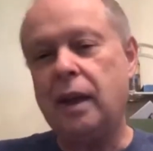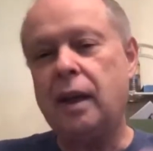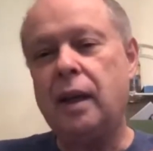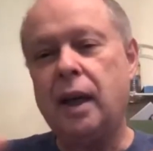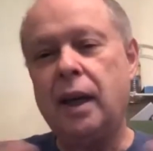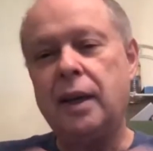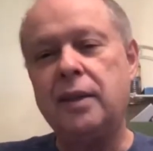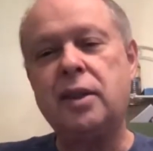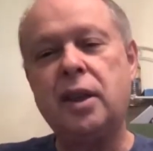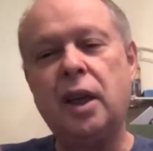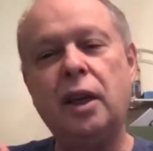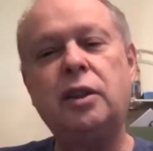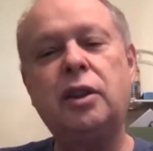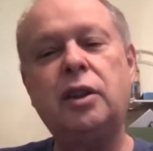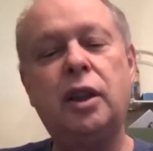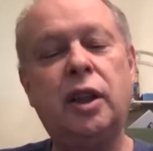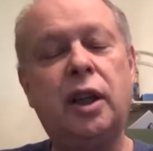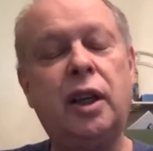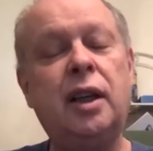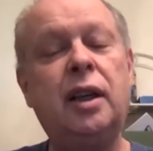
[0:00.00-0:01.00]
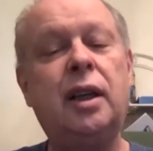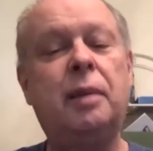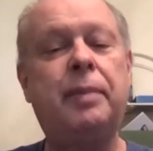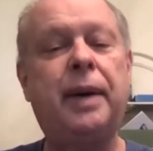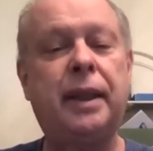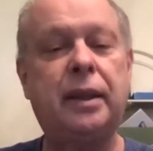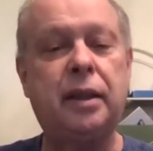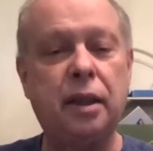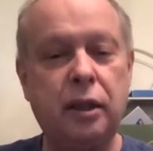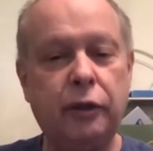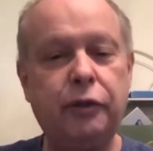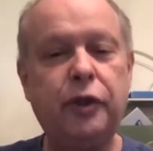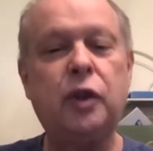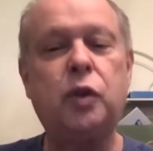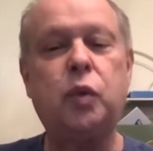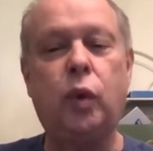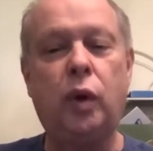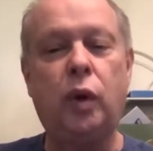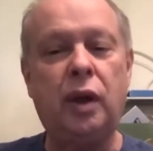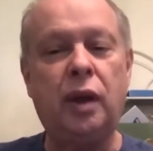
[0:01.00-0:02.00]
I started to learn about the different
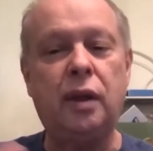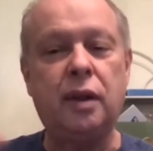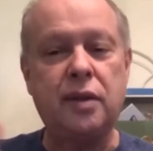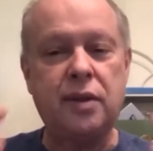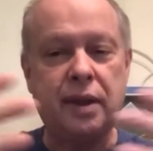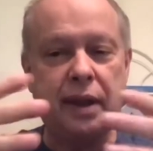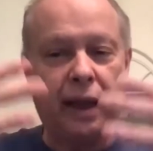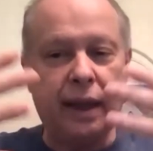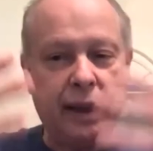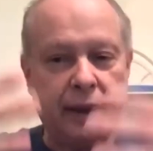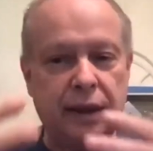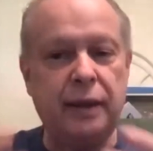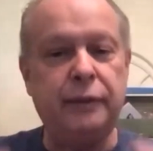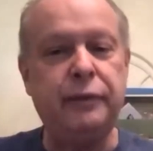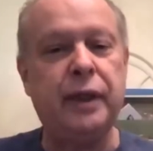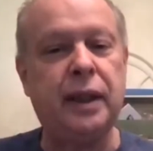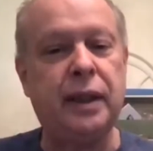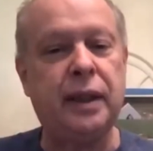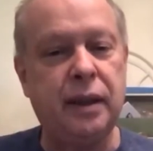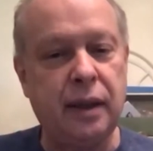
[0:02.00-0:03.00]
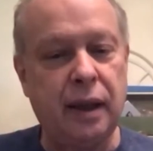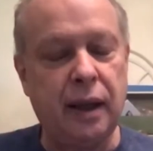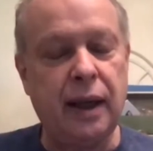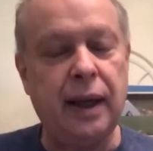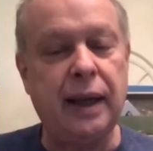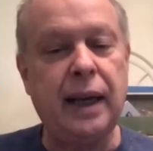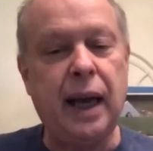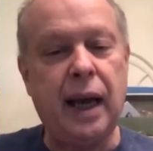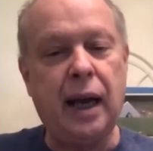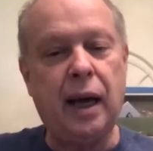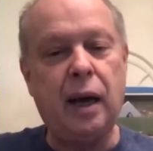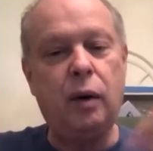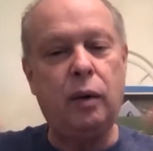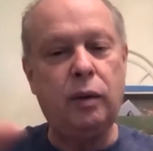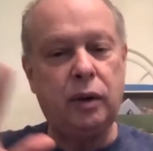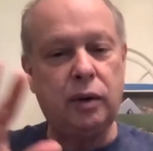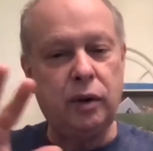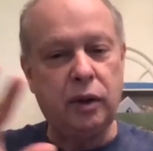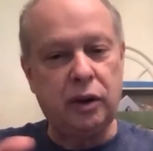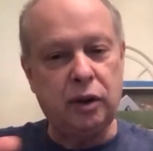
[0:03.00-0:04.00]
worlds that I live in and how
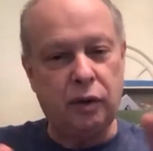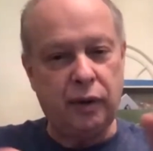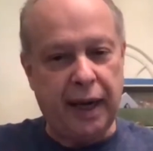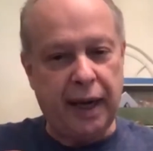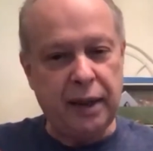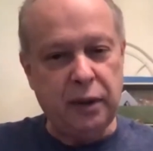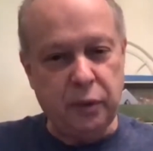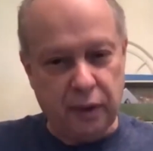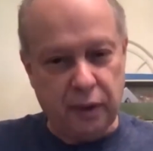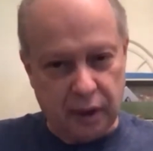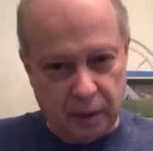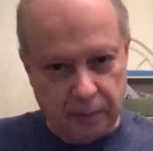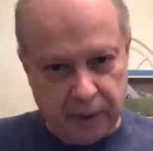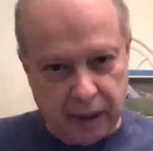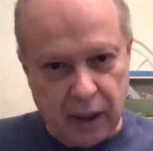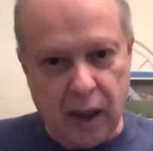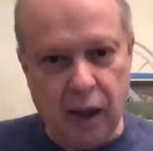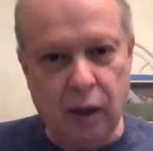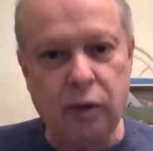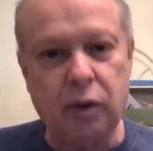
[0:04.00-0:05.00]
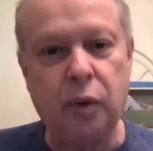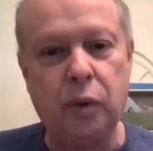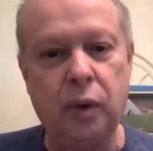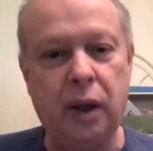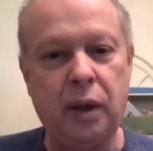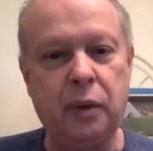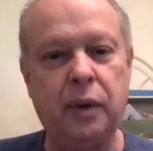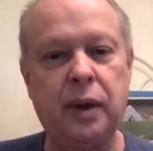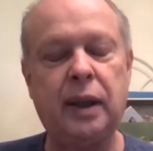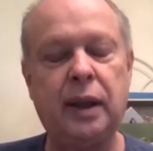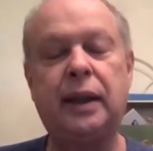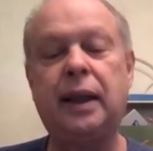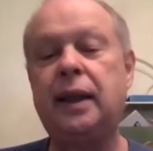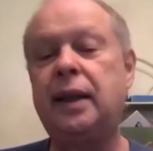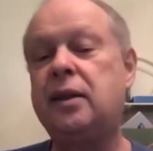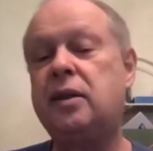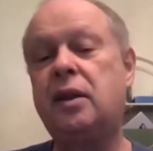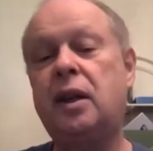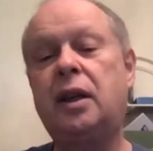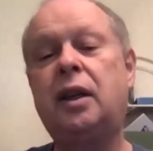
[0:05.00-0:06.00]
to interact with them and how to work with it. And I
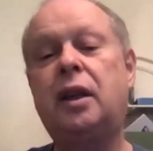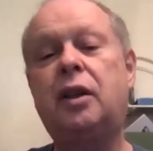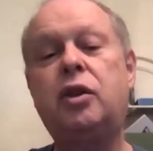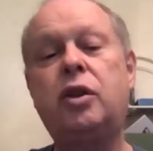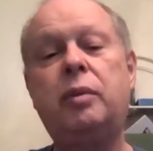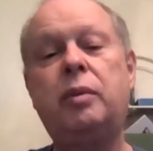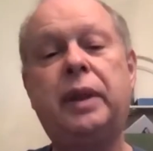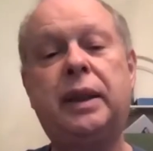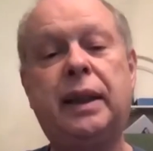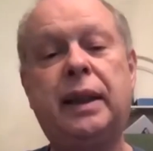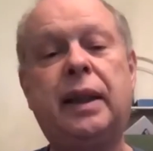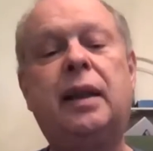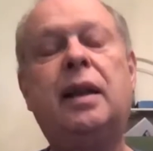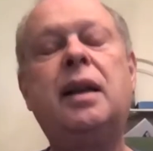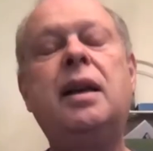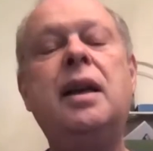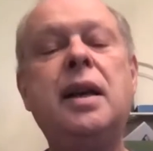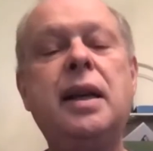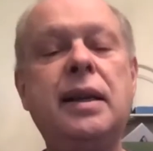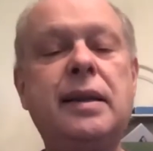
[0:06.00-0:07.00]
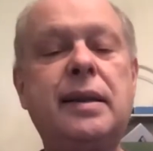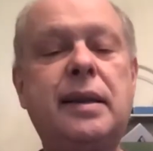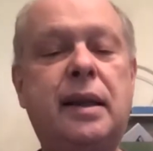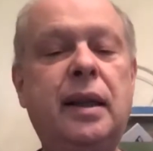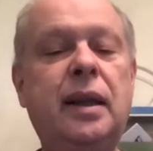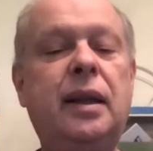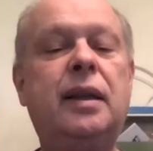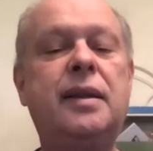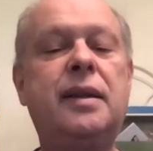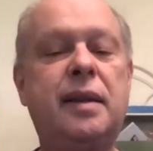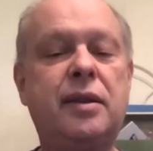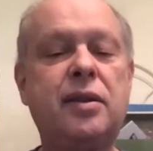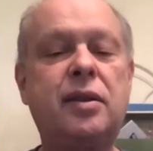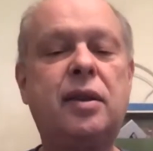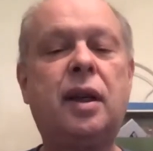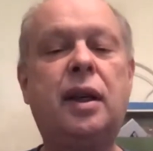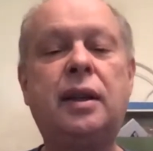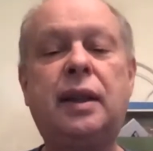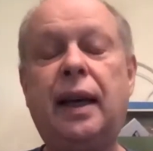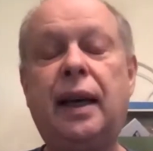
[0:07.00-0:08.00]
started accumulating skills and
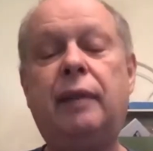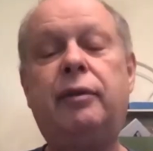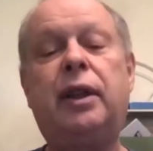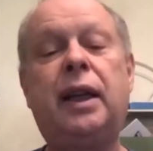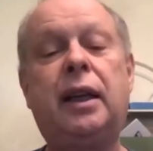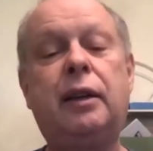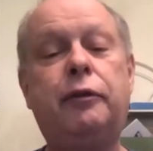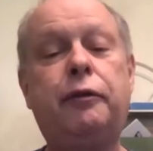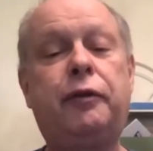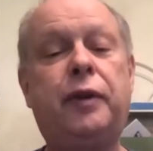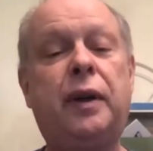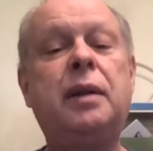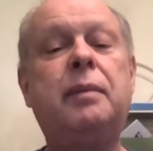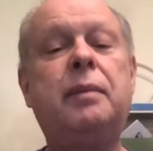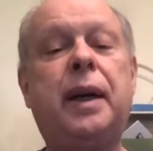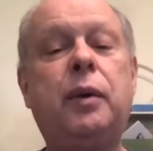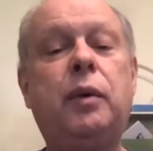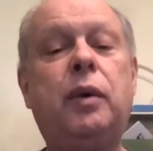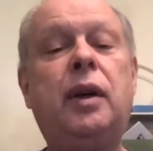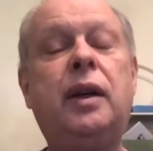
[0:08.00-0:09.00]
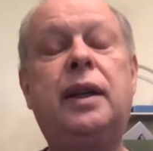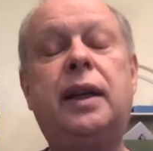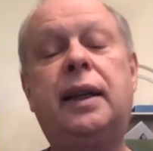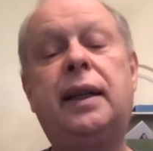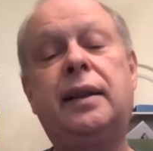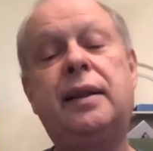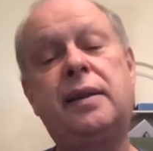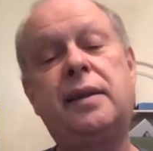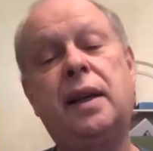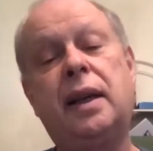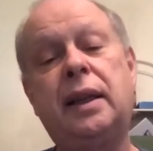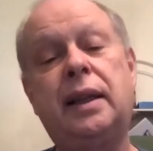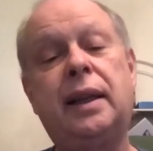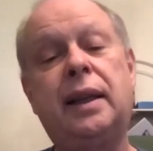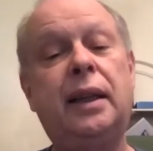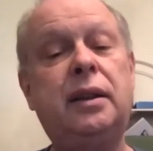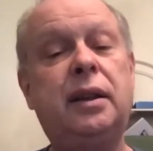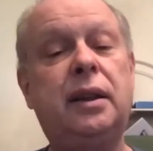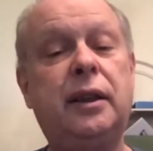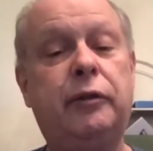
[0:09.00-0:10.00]
started to have a lot of fun in my work. And I decided not
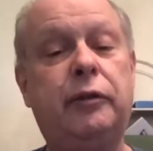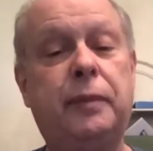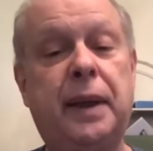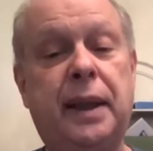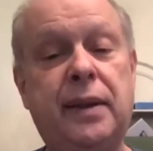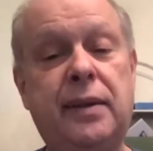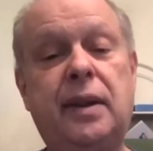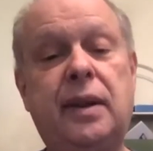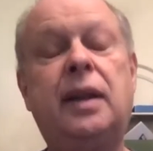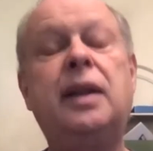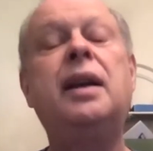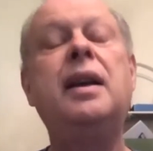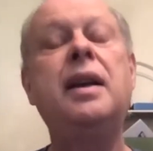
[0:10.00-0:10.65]
to leave medicine.